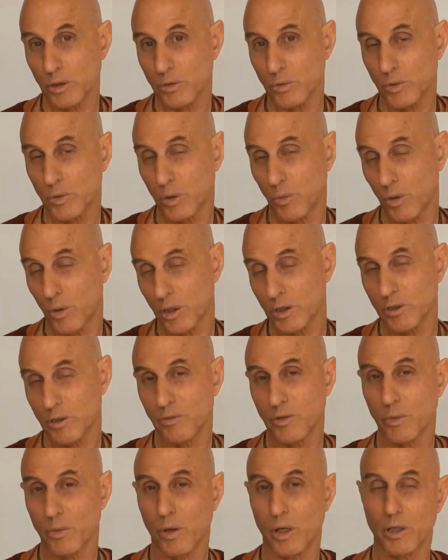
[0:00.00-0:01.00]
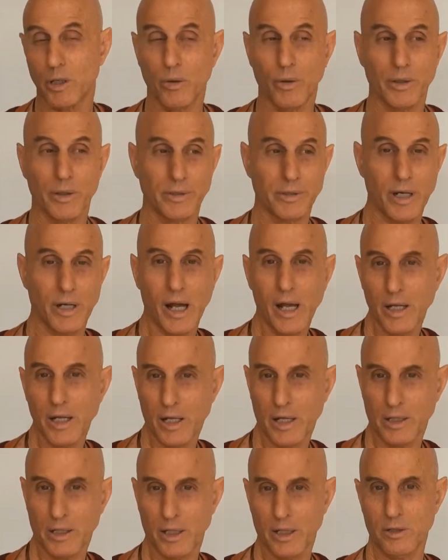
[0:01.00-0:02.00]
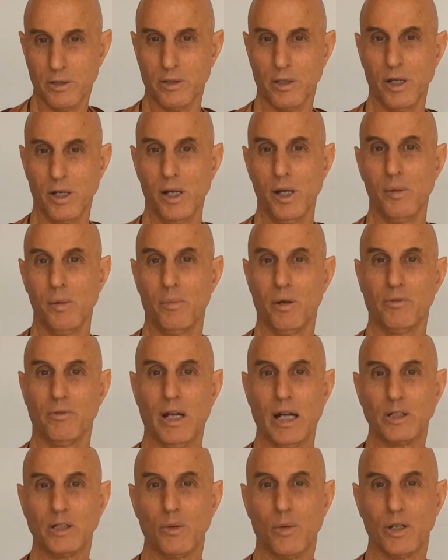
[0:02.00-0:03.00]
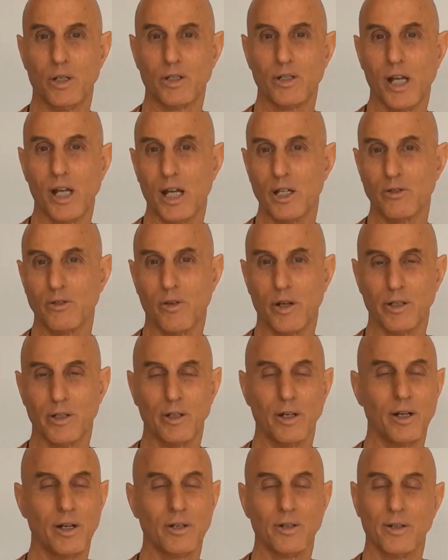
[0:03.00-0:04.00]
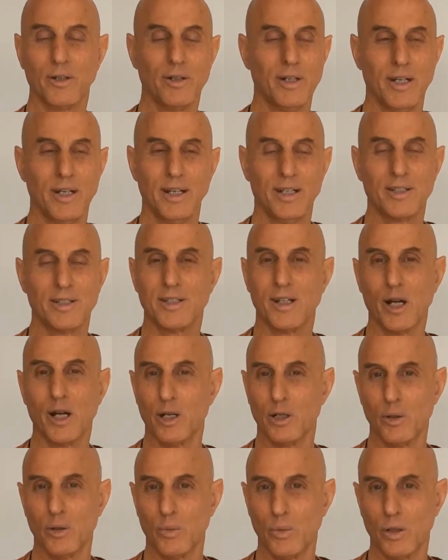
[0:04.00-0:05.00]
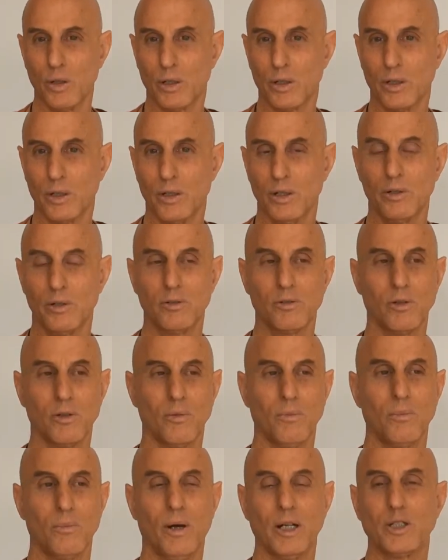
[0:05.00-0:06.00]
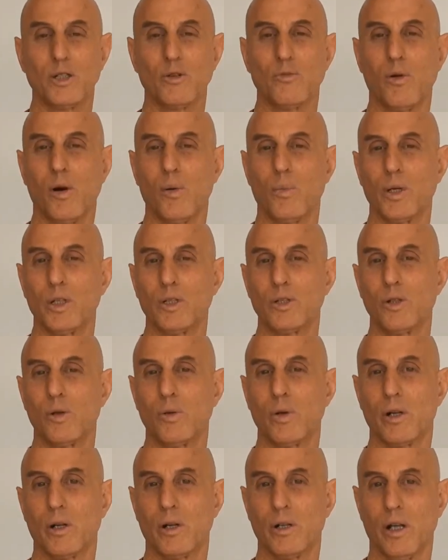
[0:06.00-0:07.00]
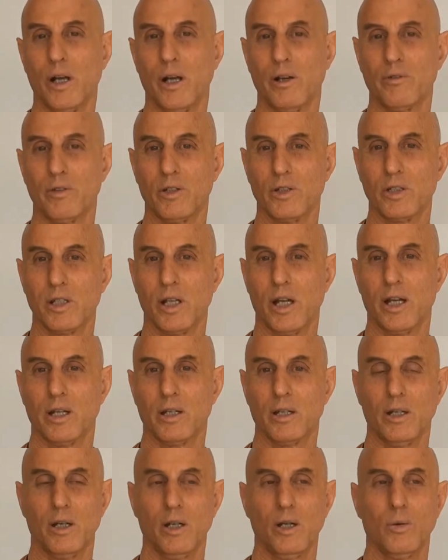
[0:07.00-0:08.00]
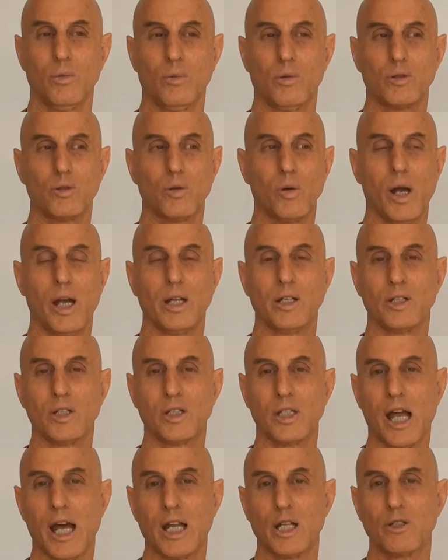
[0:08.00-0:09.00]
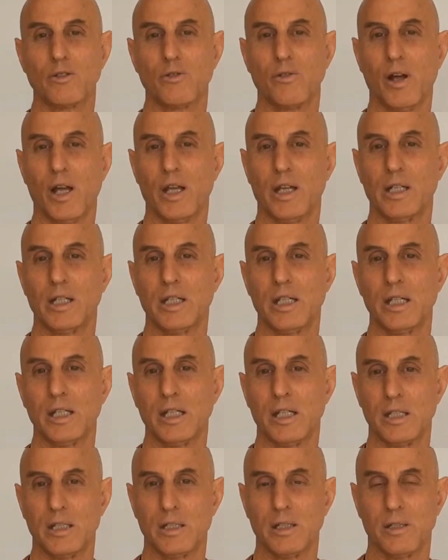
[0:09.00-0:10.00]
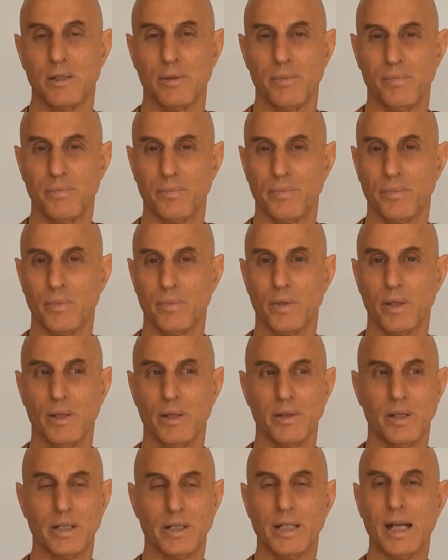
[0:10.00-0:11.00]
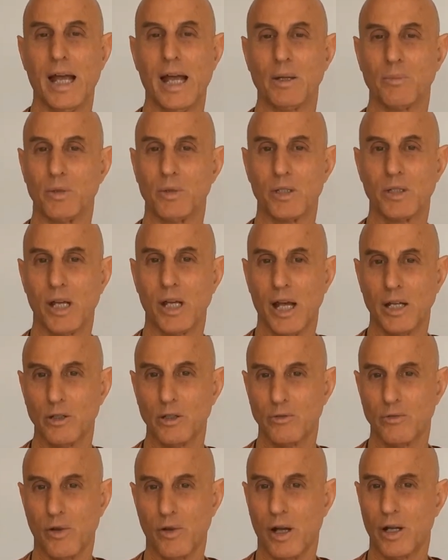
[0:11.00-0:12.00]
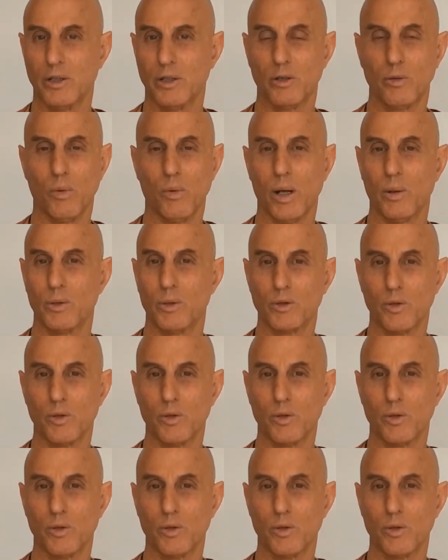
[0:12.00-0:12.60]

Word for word: It works if you want to go on a diet, I guess, but if you actually want to satisfy your hunger, it's not going to work. So much of what we do in our life is like we're trying to satisfy a need that can't be satisfied the way we're